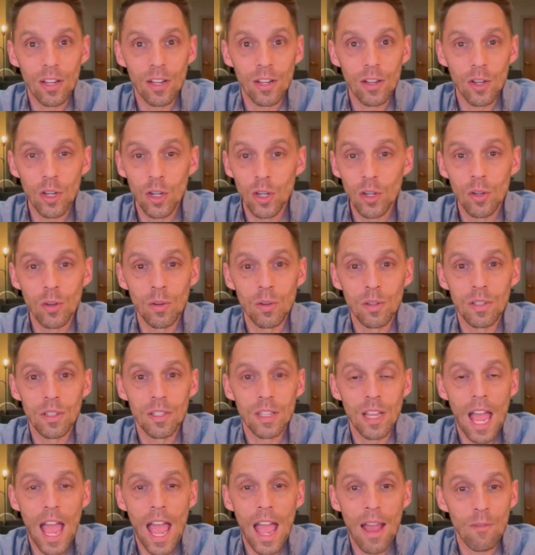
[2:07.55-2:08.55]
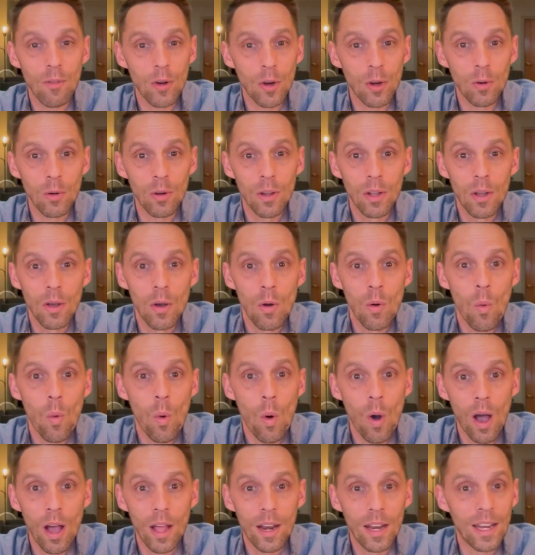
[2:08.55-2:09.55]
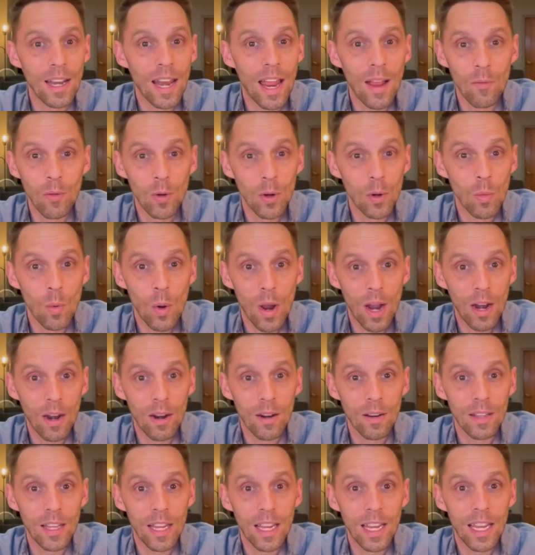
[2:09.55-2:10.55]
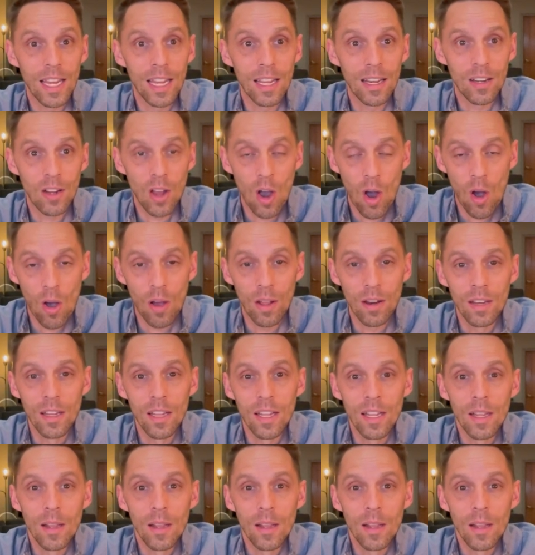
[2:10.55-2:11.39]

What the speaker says: good news to everyone and everywhere that he had gone.